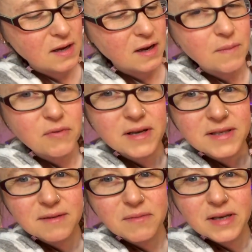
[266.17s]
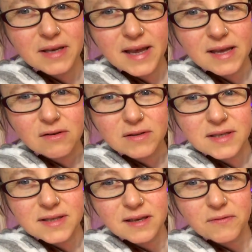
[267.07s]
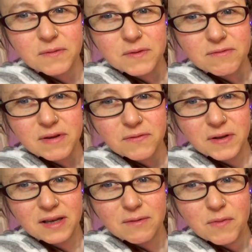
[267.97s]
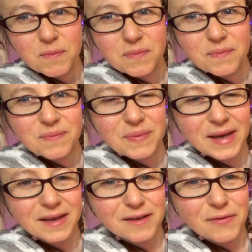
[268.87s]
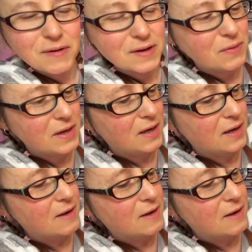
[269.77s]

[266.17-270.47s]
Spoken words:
like pressing my nail to see if it was refilling with pink very quickly.